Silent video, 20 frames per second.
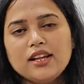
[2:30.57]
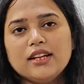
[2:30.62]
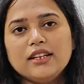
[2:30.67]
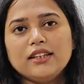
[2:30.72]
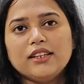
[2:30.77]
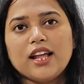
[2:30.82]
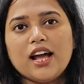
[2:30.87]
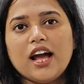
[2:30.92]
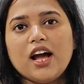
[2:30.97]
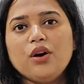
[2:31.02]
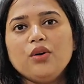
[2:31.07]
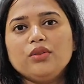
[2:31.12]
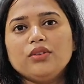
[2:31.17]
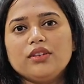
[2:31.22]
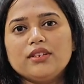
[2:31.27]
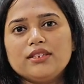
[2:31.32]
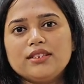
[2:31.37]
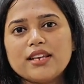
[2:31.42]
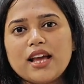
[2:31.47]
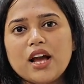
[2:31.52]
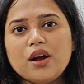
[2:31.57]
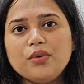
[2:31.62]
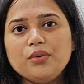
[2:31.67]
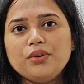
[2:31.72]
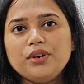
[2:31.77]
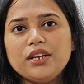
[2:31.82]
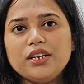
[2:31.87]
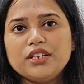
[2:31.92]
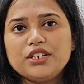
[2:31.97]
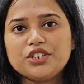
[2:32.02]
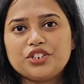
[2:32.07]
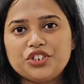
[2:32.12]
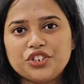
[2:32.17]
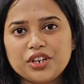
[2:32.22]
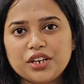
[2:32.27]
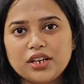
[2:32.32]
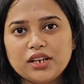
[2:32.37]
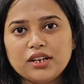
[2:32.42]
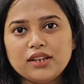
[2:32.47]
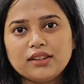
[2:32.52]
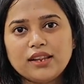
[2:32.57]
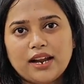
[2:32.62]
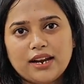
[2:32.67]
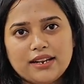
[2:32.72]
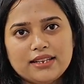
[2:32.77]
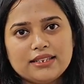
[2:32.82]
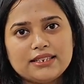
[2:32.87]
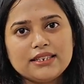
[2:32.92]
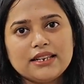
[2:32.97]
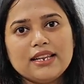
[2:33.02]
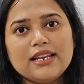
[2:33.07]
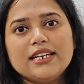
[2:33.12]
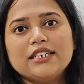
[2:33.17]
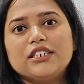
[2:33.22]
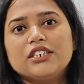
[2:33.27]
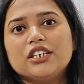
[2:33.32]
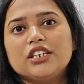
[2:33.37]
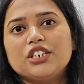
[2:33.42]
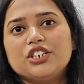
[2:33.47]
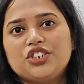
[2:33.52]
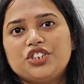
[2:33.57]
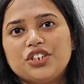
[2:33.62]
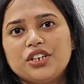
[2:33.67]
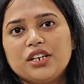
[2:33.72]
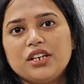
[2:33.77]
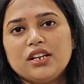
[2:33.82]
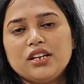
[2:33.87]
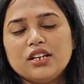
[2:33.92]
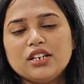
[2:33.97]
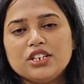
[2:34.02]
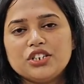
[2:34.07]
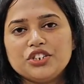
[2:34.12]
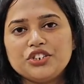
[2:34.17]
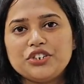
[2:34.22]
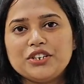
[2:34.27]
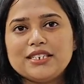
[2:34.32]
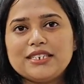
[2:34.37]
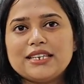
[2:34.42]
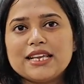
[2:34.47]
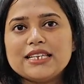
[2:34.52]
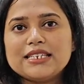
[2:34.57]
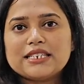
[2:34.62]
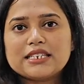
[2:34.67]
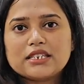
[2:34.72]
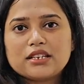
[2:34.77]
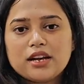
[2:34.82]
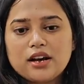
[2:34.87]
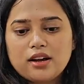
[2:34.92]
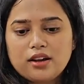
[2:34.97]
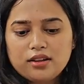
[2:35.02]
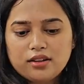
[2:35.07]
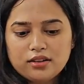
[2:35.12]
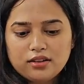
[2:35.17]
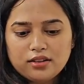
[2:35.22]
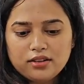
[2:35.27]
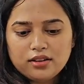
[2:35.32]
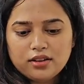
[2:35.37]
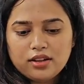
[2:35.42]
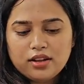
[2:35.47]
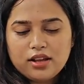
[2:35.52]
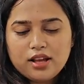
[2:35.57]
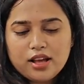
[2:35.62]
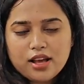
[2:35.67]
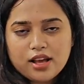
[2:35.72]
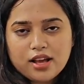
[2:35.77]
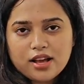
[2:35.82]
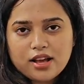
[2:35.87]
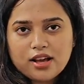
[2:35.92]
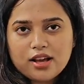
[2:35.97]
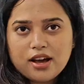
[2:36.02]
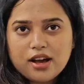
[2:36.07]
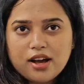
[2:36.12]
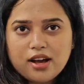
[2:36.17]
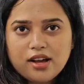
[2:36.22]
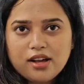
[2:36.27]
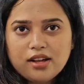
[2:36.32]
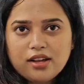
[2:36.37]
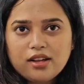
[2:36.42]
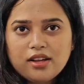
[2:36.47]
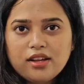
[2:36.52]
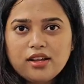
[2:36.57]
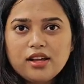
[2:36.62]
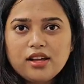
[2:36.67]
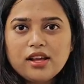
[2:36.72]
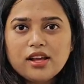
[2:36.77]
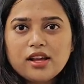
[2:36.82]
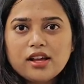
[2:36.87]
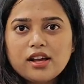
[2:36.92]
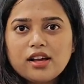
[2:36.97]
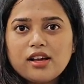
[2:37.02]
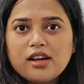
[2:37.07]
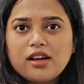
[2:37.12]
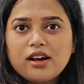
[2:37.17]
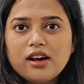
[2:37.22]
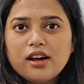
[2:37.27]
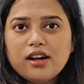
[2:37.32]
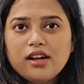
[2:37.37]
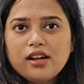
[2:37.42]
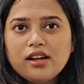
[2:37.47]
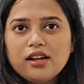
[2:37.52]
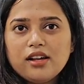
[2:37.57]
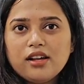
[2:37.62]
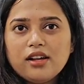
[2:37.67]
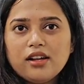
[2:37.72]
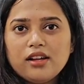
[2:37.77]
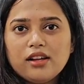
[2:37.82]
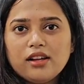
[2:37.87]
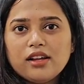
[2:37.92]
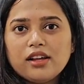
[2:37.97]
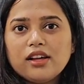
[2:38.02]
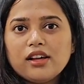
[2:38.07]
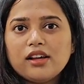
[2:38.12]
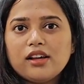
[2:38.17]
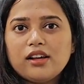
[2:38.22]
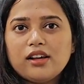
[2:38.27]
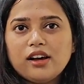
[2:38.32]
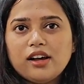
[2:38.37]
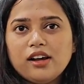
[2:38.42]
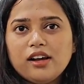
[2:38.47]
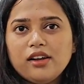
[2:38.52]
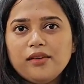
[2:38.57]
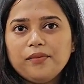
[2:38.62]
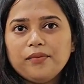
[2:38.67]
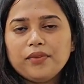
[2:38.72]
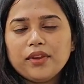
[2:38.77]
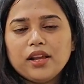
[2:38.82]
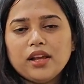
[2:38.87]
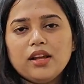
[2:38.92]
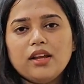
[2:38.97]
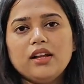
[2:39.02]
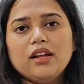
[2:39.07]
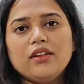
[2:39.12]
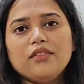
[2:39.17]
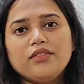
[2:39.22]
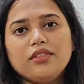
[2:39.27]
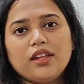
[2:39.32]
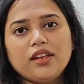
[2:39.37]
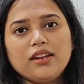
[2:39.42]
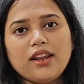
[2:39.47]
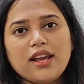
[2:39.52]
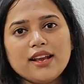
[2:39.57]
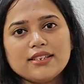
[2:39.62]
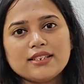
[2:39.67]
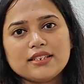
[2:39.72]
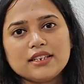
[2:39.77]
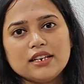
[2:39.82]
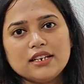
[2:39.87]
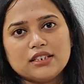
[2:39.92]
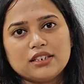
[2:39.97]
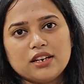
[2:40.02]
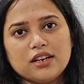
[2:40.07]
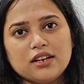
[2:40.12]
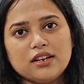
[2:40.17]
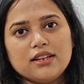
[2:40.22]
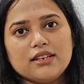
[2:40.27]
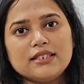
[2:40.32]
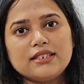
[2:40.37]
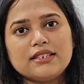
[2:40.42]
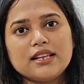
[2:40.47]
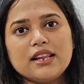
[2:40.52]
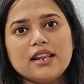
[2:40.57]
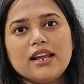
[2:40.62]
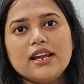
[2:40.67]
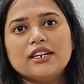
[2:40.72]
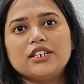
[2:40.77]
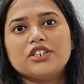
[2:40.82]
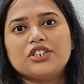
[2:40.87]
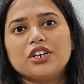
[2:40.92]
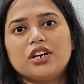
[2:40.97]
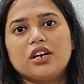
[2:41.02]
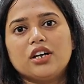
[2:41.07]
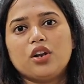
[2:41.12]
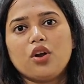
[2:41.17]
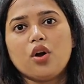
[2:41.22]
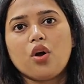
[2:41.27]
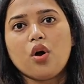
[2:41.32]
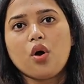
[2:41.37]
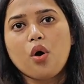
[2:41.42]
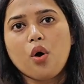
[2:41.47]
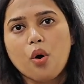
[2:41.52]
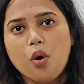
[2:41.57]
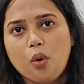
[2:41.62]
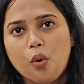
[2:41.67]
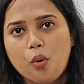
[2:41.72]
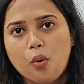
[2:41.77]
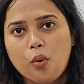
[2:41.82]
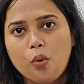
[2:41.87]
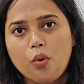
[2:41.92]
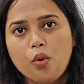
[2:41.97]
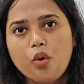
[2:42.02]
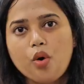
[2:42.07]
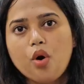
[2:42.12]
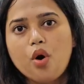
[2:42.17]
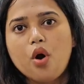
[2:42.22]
Now the sound is G, that is the letter G. G says G, G, G, G. The next letter is the letter O.